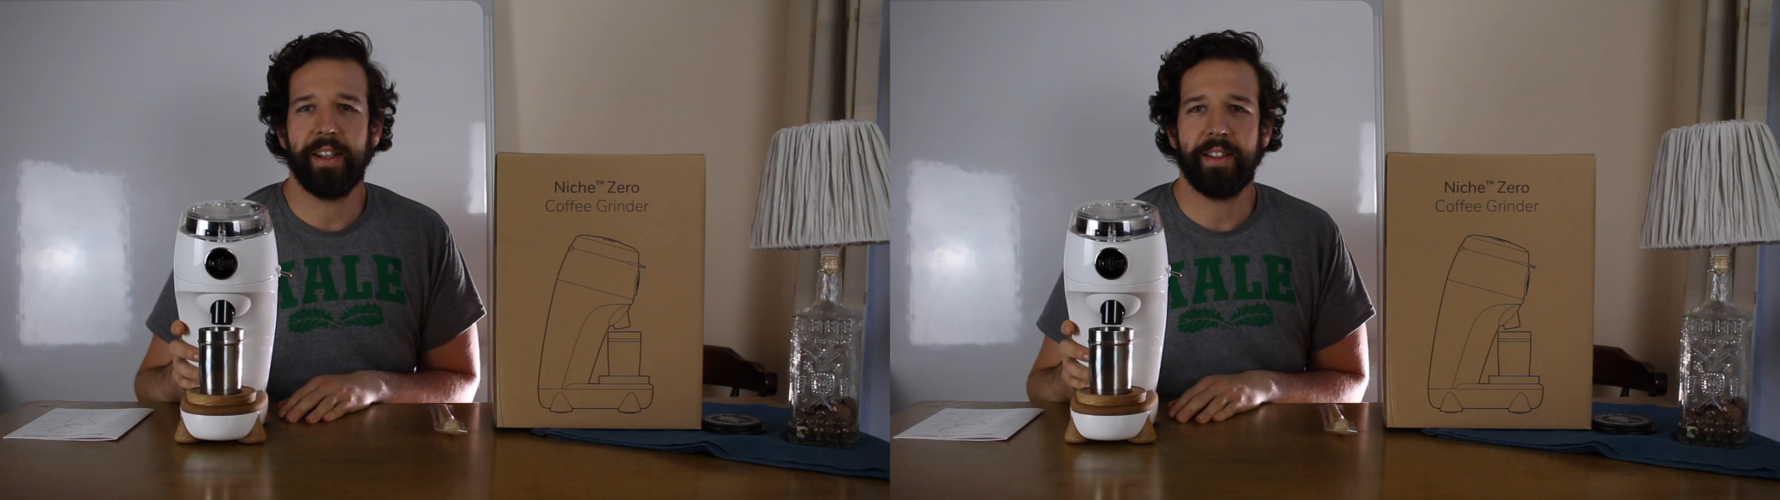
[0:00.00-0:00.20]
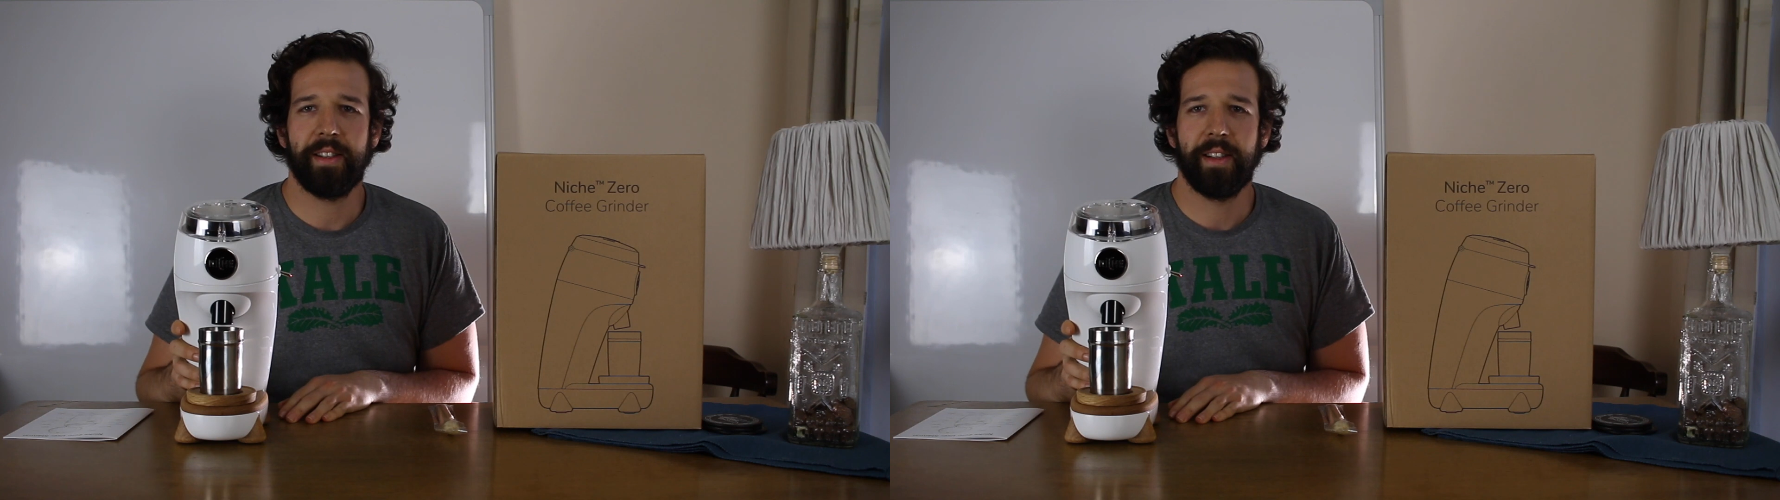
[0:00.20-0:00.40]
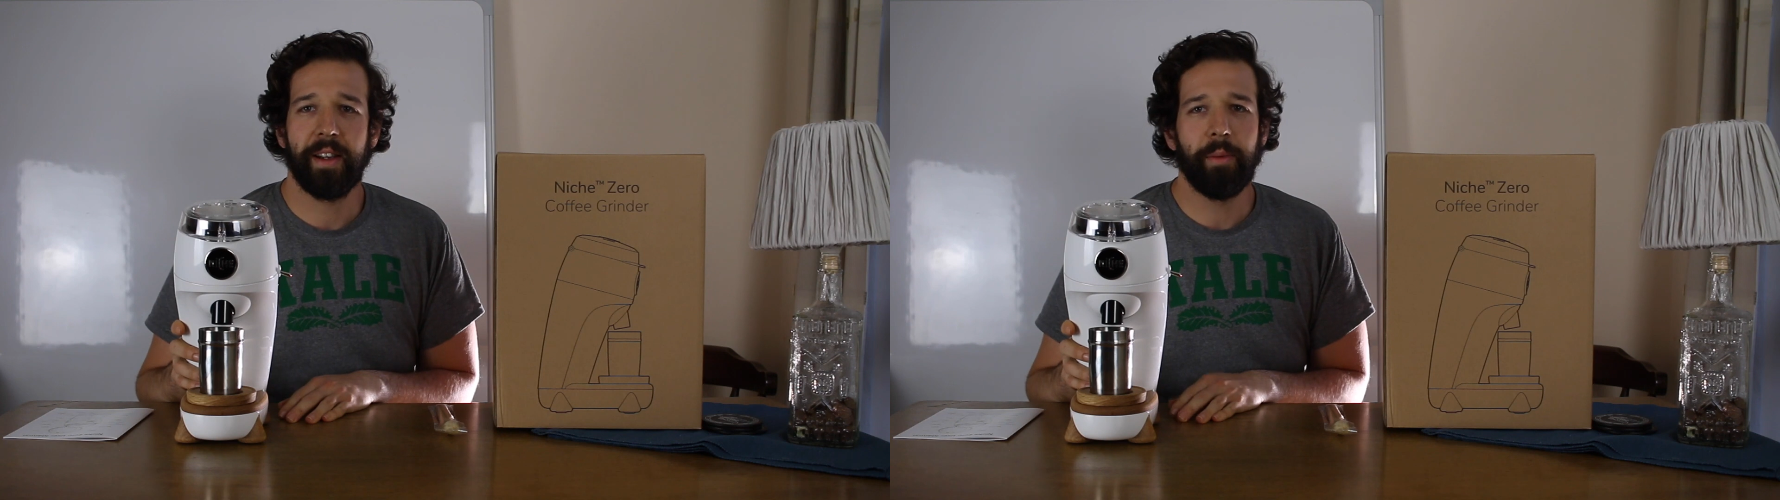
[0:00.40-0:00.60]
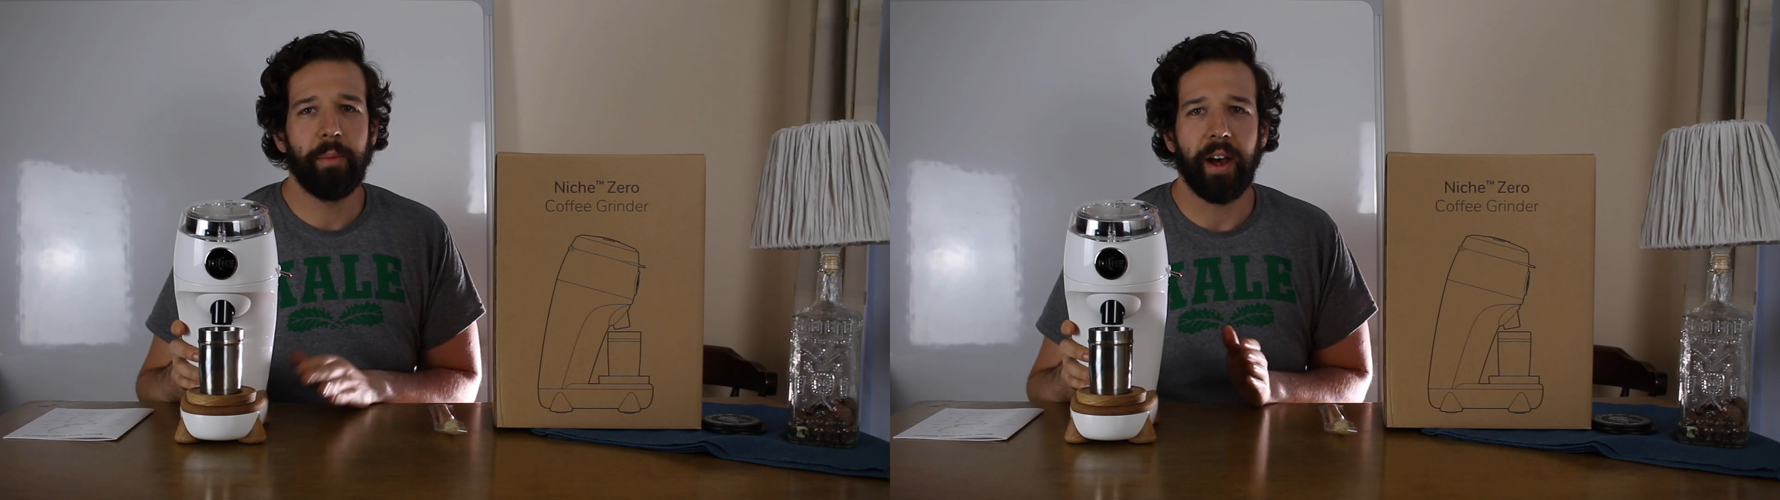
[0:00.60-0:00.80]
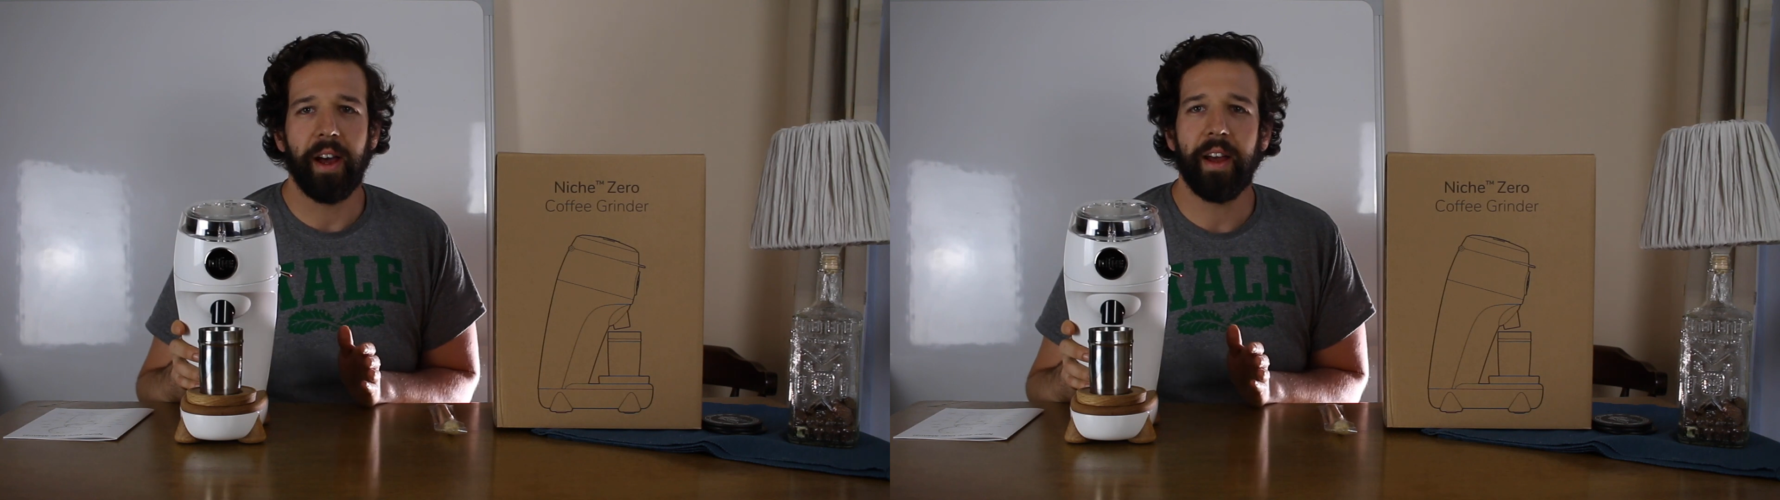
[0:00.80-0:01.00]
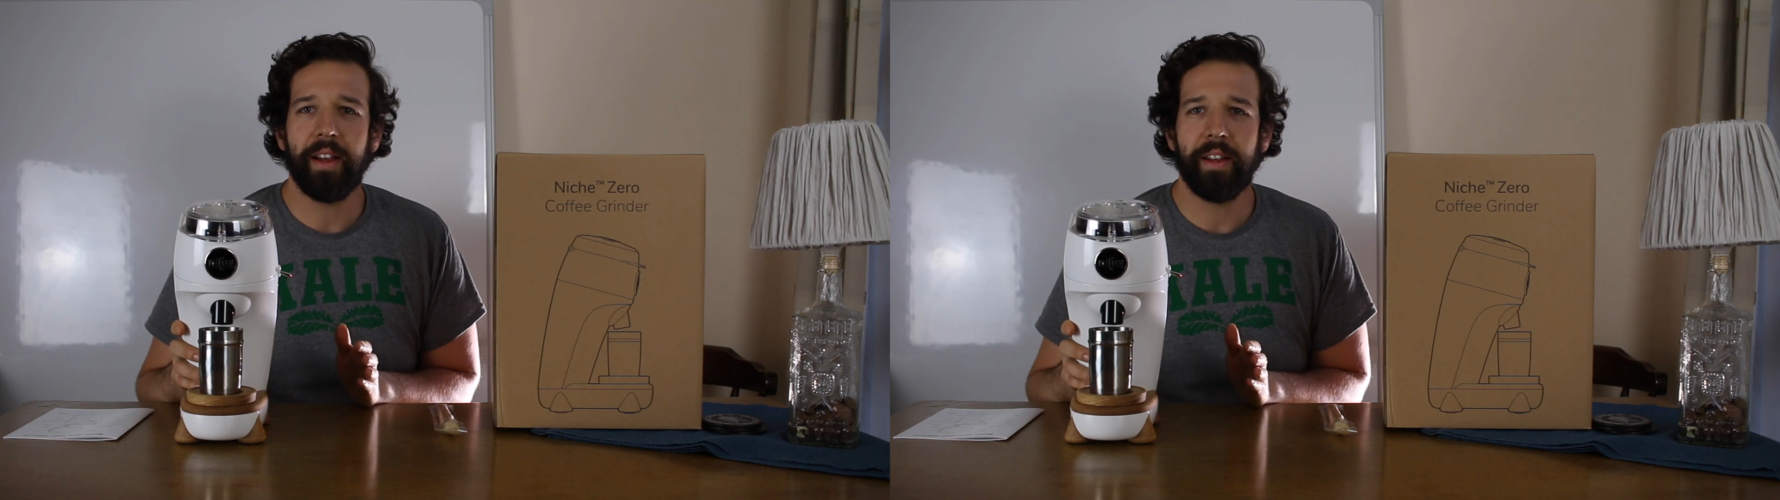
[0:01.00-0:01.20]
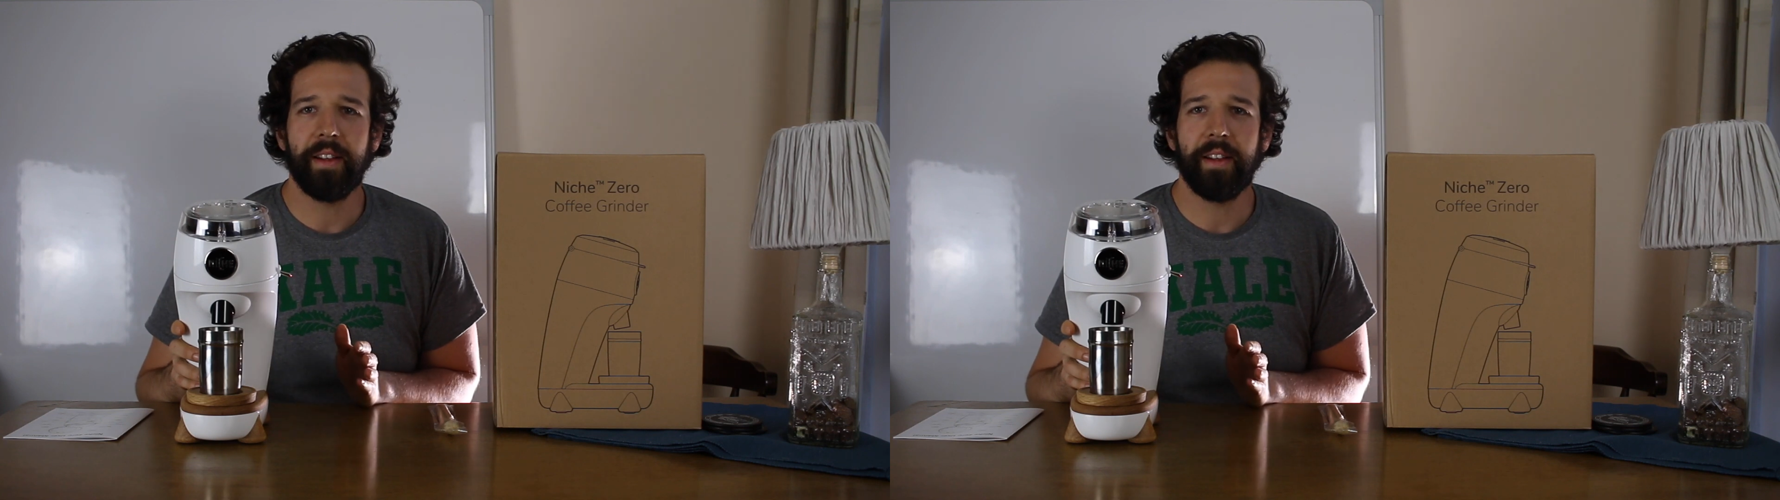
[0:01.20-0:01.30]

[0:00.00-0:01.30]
it, but